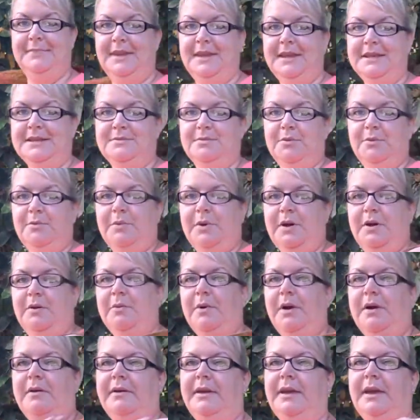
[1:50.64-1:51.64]
That's one way of
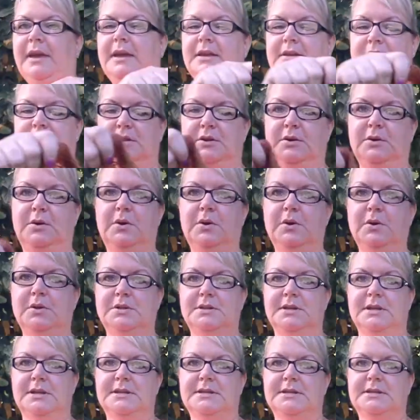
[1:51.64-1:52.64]
wearing it. You could
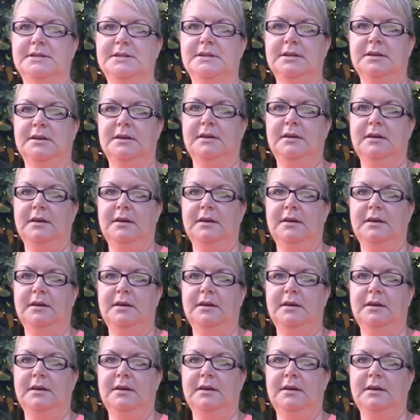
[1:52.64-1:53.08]
just